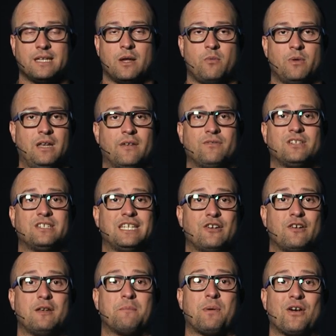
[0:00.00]
And we'd love to see
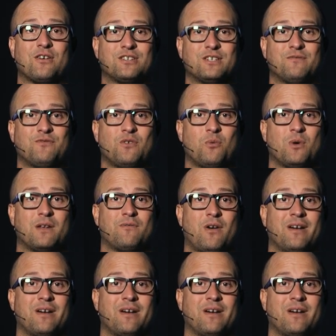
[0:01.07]
you in person for one of